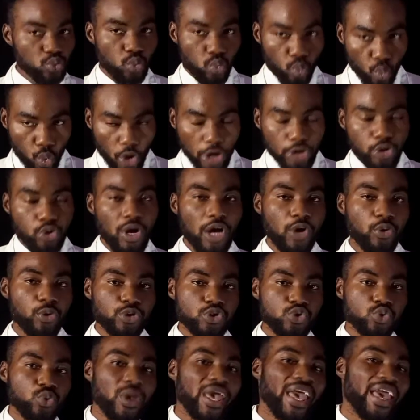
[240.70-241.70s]
what you are
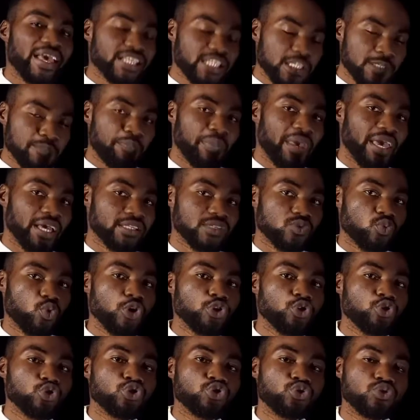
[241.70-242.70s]
going to expect,
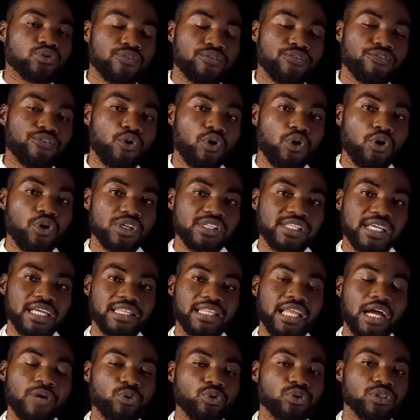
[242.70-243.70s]
what you should focus
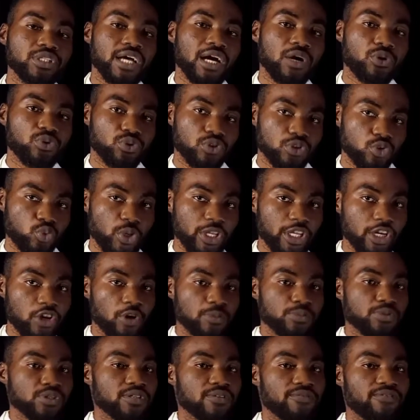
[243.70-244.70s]
and narrow down on when it
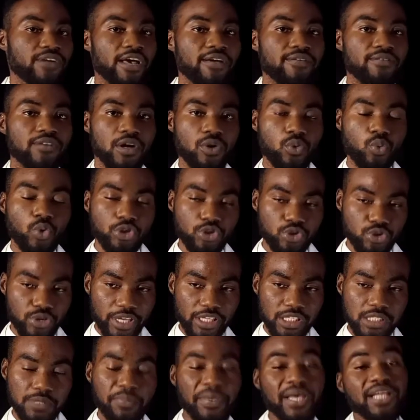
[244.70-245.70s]
comes to the vival, what you
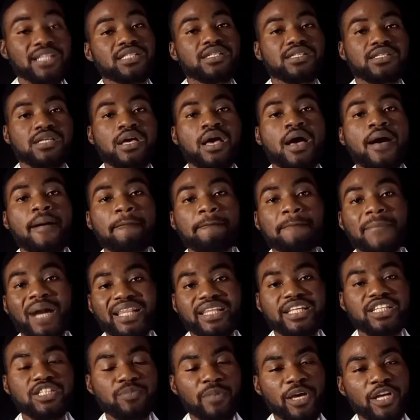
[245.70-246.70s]
expect is
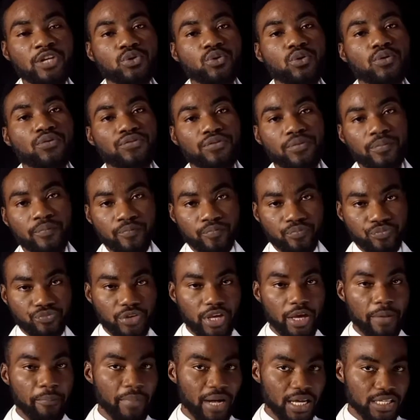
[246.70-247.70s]
management of
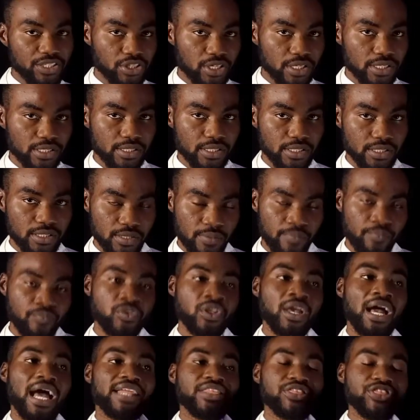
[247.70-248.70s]
emergencies.
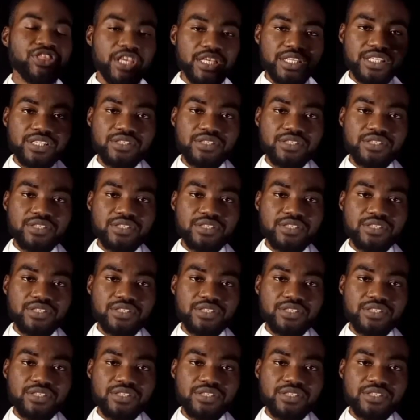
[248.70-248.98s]
And